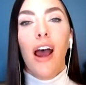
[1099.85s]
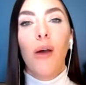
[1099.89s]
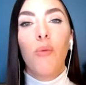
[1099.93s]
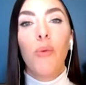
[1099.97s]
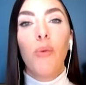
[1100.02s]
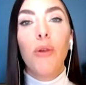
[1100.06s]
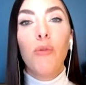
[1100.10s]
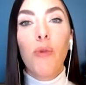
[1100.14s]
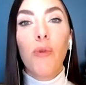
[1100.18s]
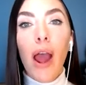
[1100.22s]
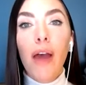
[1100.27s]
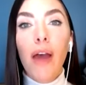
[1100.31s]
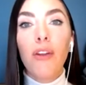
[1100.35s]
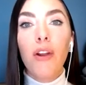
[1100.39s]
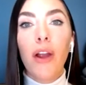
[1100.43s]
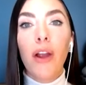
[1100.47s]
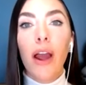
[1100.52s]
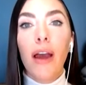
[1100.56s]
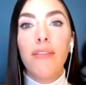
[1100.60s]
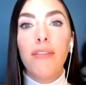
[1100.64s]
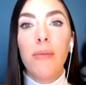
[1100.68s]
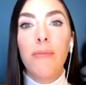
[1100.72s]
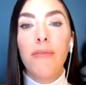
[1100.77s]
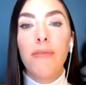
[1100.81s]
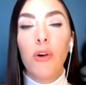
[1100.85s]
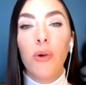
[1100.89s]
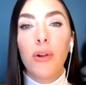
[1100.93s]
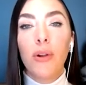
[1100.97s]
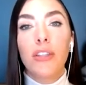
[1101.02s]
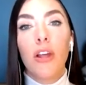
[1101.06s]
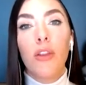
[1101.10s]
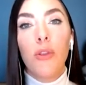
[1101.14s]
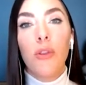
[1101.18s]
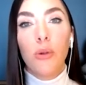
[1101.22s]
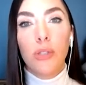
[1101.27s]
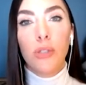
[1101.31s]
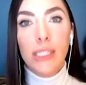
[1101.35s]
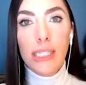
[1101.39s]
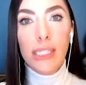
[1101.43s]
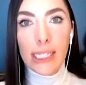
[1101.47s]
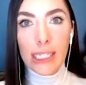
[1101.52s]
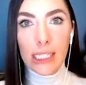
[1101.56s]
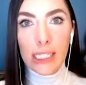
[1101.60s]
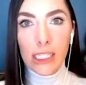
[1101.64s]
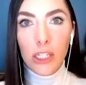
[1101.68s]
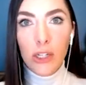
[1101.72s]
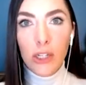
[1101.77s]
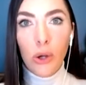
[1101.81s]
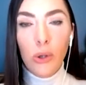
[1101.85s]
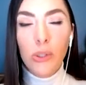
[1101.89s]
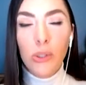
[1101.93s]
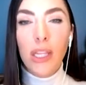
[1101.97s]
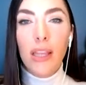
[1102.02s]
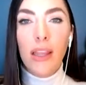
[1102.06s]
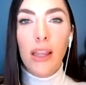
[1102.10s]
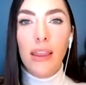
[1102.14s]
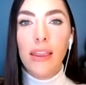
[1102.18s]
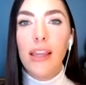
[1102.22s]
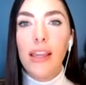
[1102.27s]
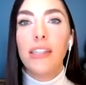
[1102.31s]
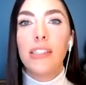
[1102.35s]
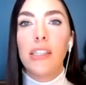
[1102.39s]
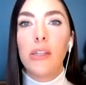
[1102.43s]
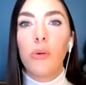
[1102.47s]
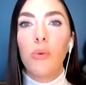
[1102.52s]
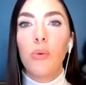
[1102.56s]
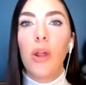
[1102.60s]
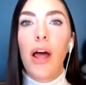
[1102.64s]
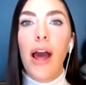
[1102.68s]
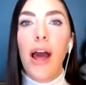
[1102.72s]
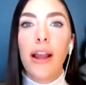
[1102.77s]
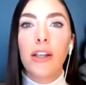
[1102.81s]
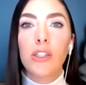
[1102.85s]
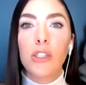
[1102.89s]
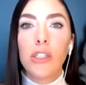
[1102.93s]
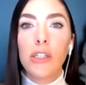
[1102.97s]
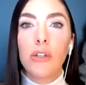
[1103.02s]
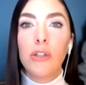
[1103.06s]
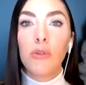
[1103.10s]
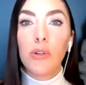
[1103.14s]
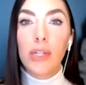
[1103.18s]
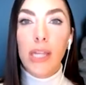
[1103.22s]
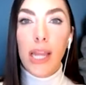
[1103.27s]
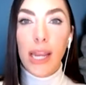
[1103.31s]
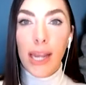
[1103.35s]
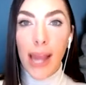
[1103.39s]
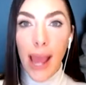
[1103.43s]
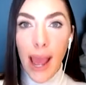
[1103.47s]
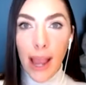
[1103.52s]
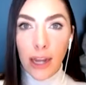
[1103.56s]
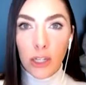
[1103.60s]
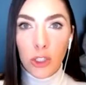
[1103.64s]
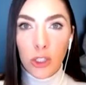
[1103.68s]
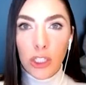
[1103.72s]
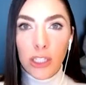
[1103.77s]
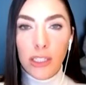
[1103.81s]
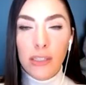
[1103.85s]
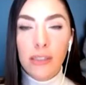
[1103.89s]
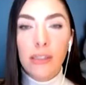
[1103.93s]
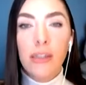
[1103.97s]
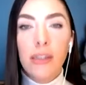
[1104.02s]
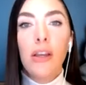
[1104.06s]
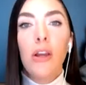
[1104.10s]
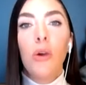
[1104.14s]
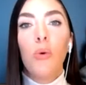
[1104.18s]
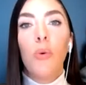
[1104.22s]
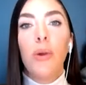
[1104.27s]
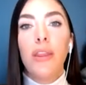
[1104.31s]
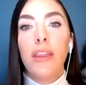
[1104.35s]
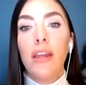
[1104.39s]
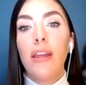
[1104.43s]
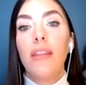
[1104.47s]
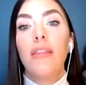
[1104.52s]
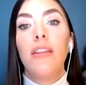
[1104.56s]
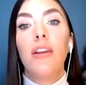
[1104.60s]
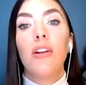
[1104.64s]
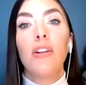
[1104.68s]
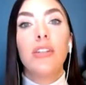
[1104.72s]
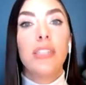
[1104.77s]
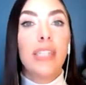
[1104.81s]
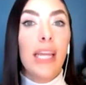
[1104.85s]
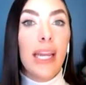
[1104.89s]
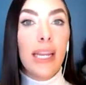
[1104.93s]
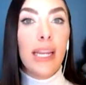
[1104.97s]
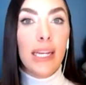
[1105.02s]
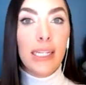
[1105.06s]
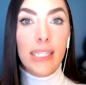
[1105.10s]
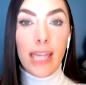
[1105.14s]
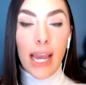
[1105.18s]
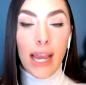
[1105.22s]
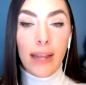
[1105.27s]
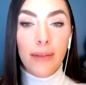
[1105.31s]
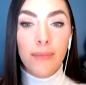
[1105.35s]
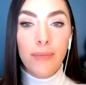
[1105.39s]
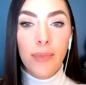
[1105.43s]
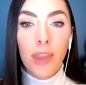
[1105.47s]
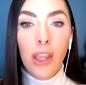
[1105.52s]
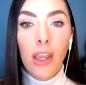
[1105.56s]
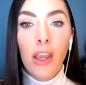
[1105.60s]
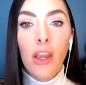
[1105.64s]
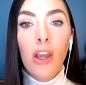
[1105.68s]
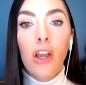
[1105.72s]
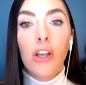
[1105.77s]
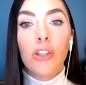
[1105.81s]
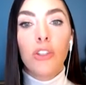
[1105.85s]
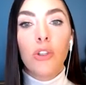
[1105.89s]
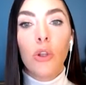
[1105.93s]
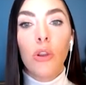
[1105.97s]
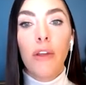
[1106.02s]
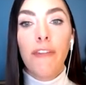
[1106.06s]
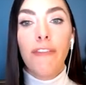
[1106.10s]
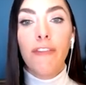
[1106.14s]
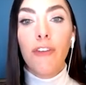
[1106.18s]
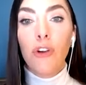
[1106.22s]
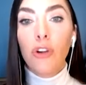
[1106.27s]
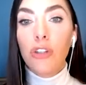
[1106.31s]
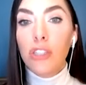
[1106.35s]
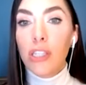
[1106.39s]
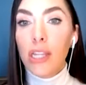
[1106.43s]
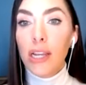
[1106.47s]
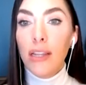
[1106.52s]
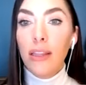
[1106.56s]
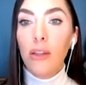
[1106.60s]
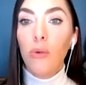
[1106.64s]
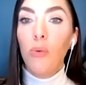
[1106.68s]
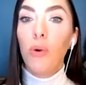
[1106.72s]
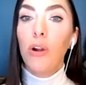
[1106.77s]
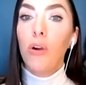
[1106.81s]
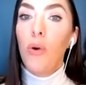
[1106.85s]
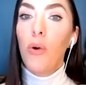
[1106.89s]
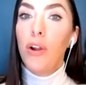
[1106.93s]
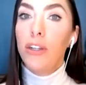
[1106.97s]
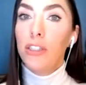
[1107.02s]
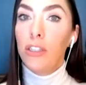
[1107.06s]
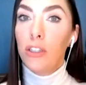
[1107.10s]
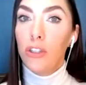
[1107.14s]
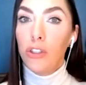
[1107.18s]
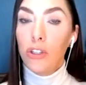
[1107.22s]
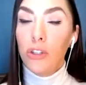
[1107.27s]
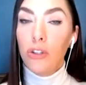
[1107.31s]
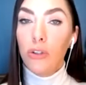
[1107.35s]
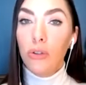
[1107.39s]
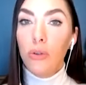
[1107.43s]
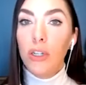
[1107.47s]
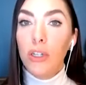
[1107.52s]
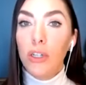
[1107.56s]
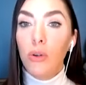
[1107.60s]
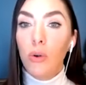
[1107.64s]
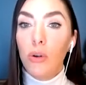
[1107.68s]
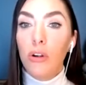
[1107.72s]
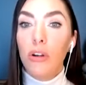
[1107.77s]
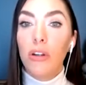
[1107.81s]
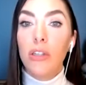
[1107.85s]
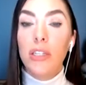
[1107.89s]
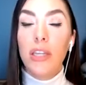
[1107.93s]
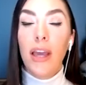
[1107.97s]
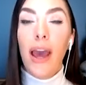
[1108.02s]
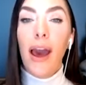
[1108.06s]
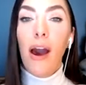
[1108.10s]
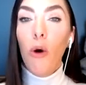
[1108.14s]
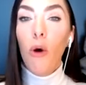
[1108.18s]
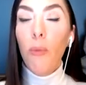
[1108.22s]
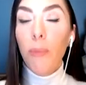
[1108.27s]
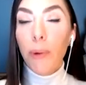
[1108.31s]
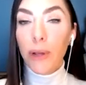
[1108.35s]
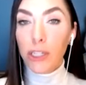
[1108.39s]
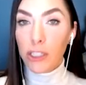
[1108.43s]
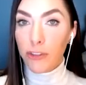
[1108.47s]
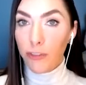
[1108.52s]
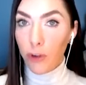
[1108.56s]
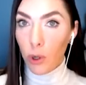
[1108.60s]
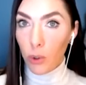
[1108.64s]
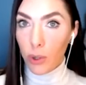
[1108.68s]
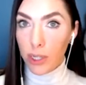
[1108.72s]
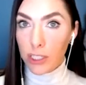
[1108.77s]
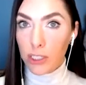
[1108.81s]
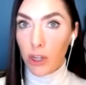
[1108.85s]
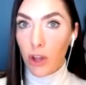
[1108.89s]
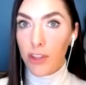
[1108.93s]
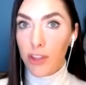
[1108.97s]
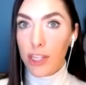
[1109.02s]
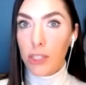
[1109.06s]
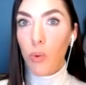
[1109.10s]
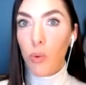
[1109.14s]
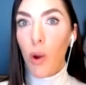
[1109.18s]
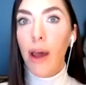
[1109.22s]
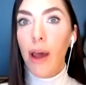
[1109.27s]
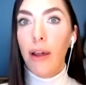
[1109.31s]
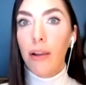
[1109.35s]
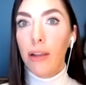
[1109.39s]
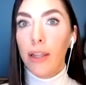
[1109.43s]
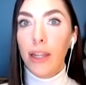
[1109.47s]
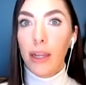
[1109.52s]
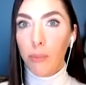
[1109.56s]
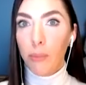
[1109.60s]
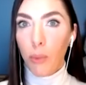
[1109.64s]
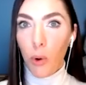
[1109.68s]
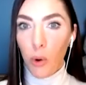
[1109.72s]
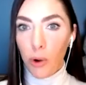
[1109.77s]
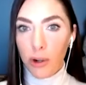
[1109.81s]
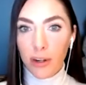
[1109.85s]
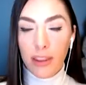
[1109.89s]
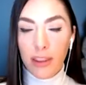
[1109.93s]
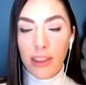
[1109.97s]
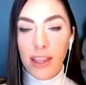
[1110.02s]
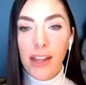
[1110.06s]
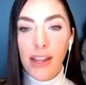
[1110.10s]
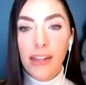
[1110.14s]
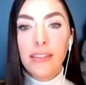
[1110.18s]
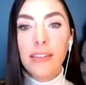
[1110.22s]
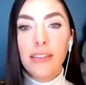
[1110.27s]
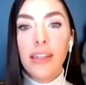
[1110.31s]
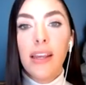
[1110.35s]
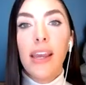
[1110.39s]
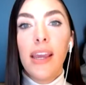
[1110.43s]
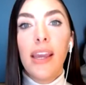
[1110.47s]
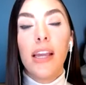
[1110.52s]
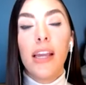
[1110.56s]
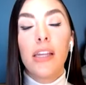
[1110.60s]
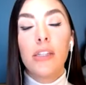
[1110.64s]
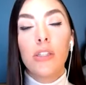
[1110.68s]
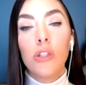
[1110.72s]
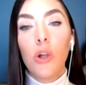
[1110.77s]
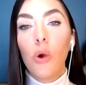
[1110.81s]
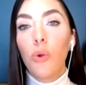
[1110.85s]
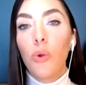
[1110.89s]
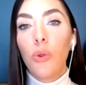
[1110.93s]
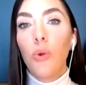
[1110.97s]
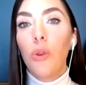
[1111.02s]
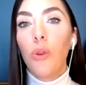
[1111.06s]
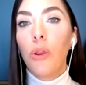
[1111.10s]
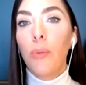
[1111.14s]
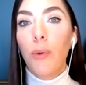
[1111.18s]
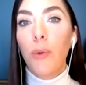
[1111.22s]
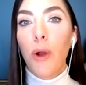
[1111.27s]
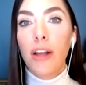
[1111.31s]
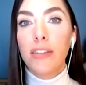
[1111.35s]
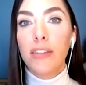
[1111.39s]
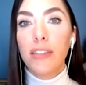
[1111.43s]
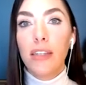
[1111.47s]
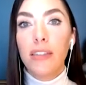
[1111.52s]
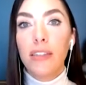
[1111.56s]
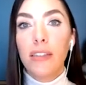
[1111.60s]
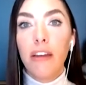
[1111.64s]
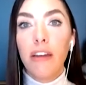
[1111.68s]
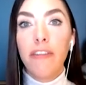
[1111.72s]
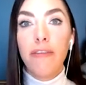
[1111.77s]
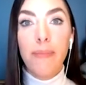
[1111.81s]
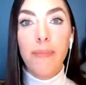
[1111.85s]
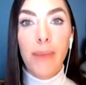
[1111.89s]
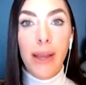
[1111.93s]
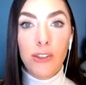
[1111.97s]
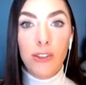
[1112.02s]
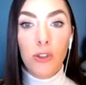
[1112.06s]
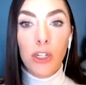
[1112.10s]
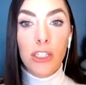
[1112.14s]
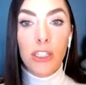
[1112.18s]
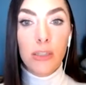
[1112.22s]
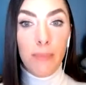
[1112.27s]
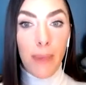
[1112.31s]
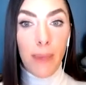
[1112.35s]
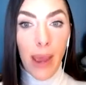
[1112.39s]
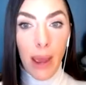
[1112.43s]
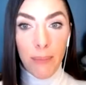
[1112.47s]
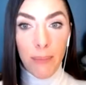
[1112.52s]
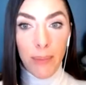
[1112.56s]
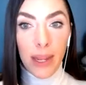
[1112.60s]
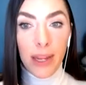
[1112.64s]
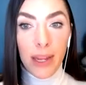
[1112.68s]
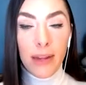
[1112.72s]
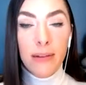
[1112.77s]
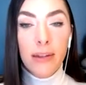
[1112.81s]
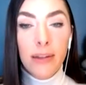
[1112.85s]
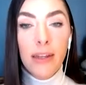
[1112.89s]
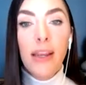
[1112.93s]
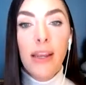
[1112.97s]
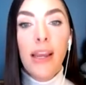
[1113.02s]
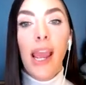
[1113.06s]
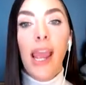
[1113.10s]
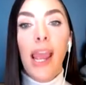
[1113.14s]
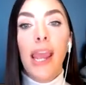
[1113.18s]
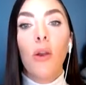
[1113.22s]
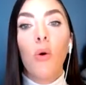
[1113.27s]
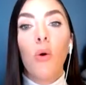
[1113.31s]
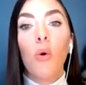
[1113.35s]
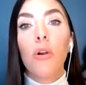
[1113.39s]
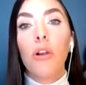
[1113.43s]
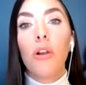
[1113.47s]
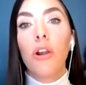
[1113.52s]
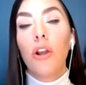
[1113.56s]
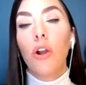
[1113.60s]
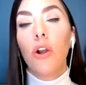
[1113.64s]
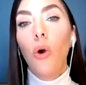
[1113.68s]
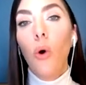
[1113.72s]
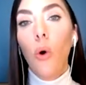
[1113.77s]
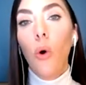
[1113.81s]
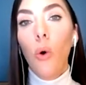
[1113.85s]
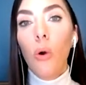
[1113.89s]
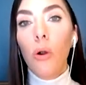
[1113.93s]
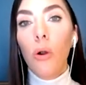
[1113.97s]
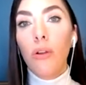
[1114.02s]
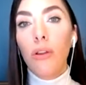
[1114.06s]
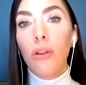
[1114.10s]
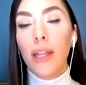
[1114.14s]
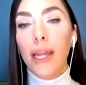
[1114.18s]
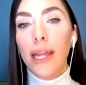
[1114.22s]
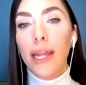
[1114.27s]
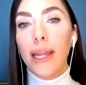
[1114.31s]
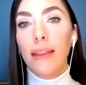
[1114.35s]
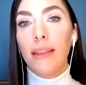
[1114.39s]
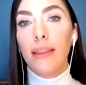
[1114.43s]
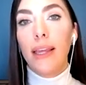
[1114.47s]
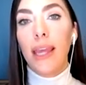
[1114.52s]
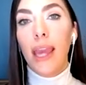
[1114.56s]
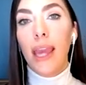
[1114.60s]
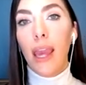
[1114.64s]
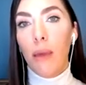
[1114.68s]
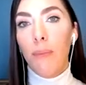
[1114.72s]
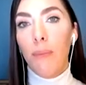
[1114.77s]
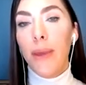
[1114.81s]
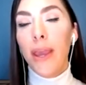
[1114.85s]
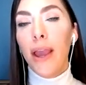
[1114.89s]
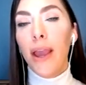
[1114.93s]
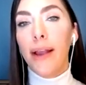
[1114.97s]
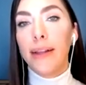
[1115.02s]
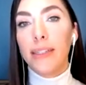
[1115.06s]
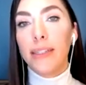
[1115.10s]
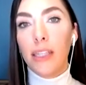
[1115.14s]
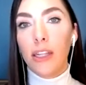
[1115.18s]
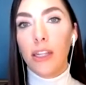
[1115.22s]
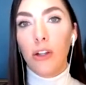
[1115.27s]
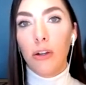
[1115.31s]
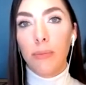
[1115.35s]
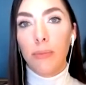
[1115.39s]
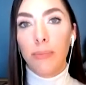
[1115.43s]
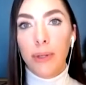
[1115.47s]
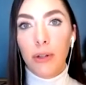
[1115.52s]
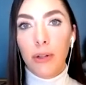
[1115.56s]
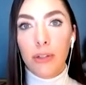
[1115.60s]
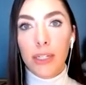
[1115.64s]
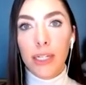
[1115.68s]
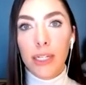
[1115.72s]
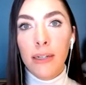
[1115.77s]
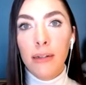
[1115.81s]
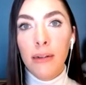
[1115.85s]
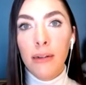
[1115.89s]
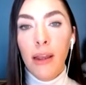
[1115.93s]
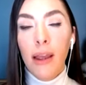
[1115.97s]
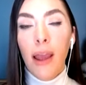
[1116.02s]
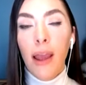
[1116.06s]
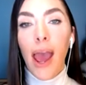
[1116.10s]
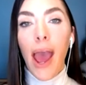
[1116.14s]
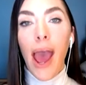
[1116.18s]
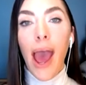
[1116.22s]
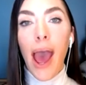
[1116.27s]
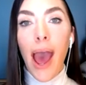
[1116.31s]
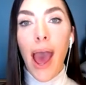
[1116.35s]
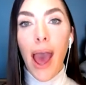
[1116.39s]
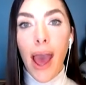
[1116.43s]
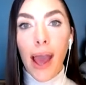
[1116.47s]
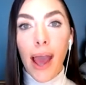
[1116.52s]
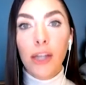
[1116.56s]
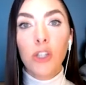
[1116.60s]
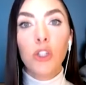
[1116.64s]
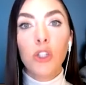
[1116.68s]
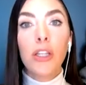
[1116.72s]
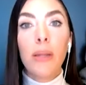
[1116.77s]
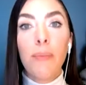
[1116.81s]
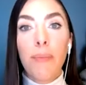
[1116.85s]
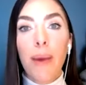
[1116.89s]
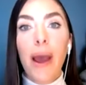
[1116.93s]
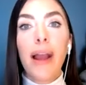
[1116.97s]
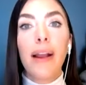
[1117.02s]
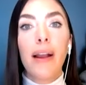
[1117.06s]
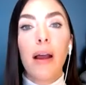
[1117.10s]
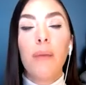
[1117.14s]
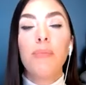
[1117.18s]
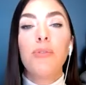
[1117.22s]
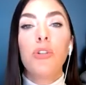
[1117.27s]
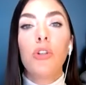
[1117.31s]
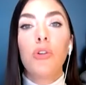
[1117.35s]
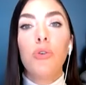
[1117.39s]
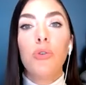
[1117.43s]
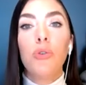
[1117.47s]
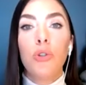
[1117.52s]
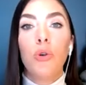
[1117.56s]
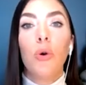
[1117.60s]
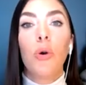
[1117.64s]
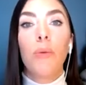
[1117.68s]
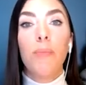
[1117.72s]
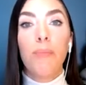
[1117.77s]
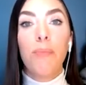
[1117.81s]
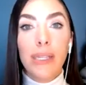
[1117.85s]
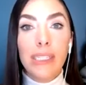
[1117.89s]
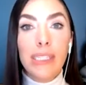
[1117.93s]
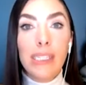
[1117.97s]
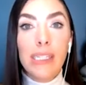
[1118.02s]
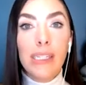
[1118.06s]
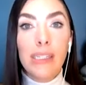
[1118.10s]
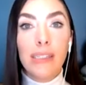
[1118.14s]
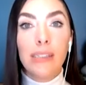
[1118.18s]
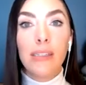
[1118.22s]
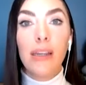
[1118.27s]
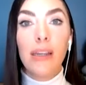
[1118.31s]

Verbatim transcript: we'd rather have them focus on those need to knows and the things that will actually create action within their day-to-day. So the first thing that we're going to do in order to help us focus on these wildly important things is go through the process of metrics mapping in order to correlate the K P Is that you're building actually back up to your business